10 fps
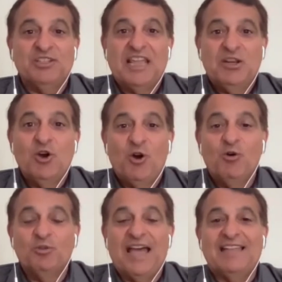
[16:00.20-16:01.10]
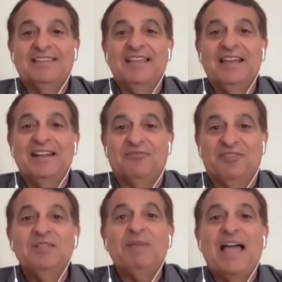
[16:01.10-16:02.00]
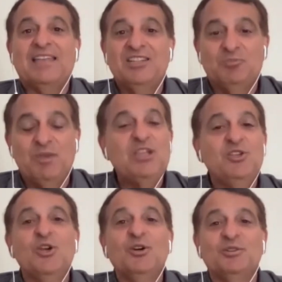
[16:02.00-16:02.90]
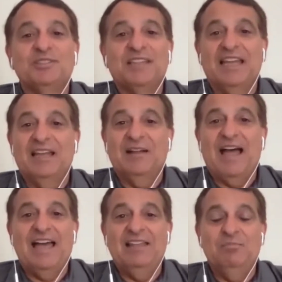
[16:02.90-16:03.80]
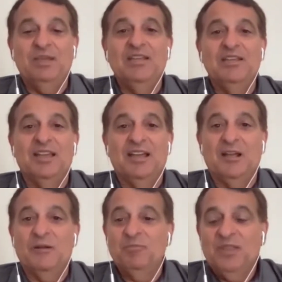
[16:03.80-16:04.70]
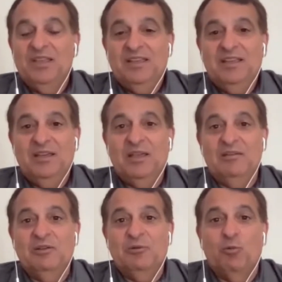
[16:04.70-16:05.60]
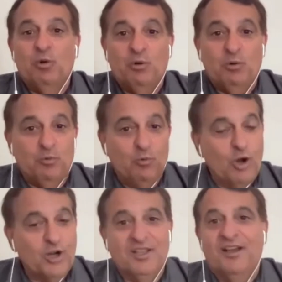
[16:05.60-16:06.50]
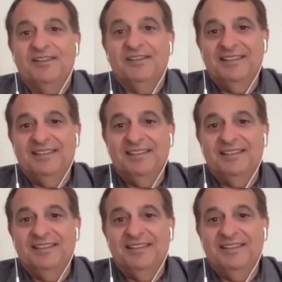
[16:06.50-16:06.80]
they know that their feedback is being used and being worked on.